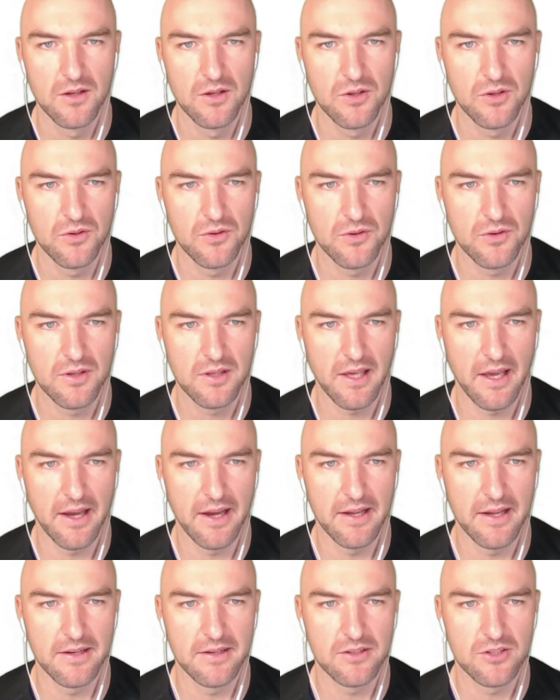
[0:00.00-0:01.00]
You
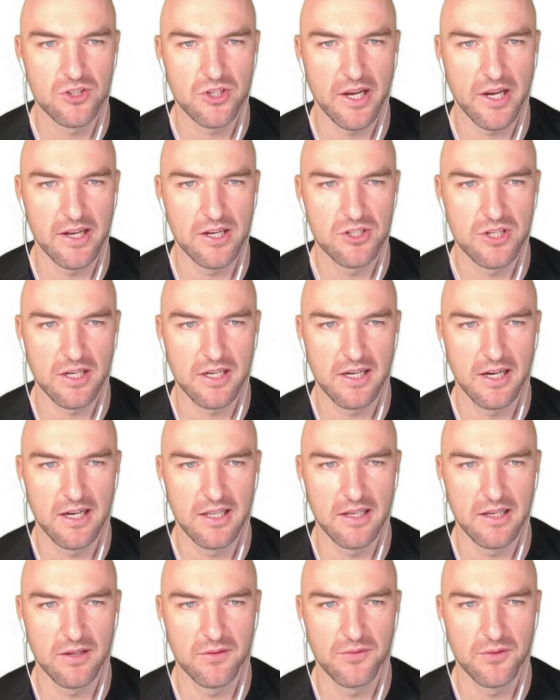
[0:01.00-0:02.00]
can change the
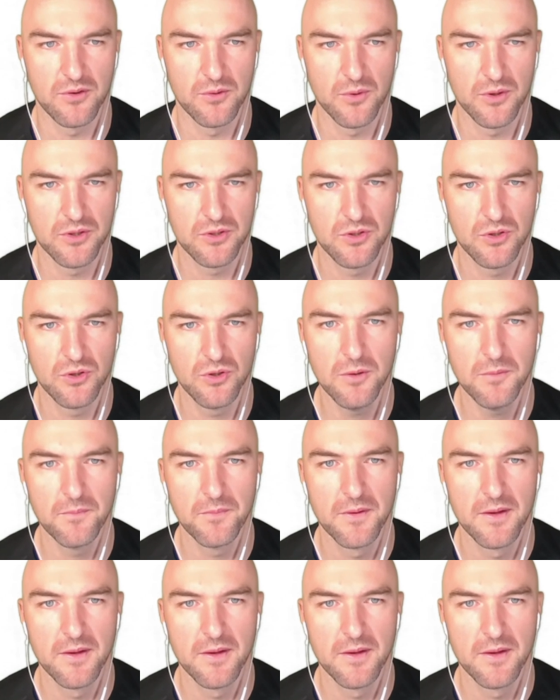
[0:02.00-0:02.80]
color if you want to,